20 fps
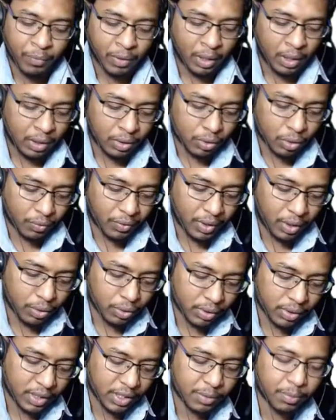So we use
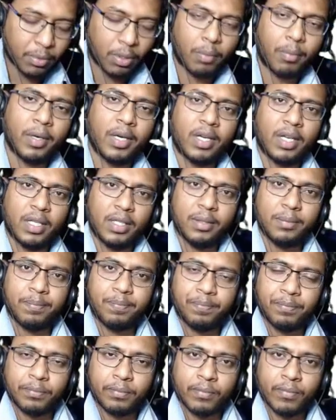this property.
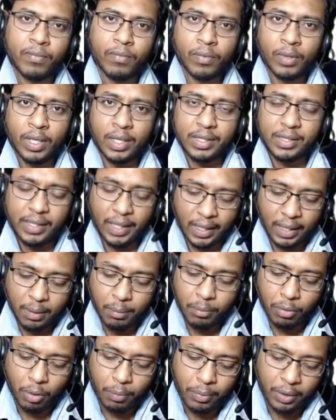Second
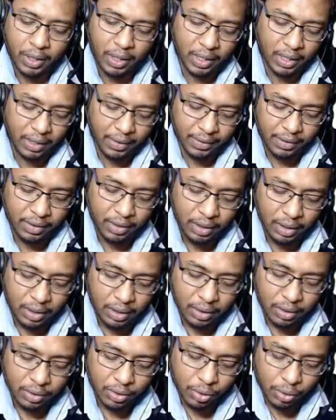property.
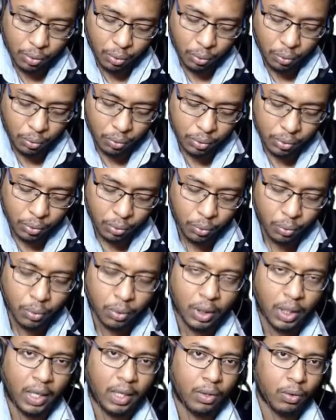Too soon
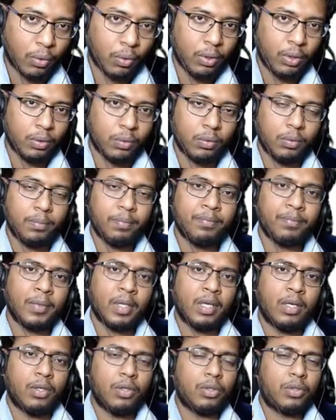I told you
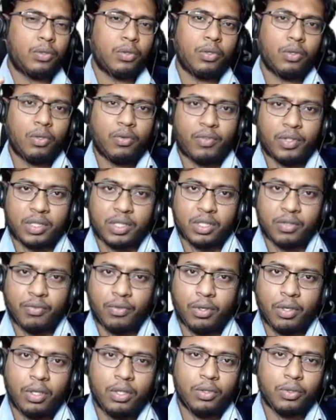should know, first of
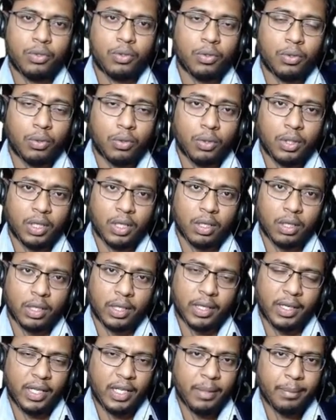all you should know the
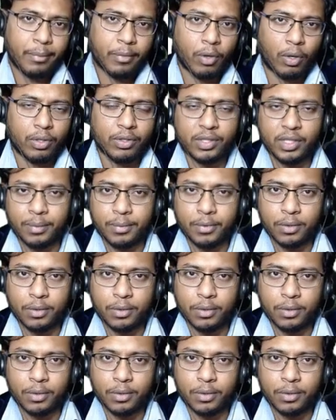deep concepts.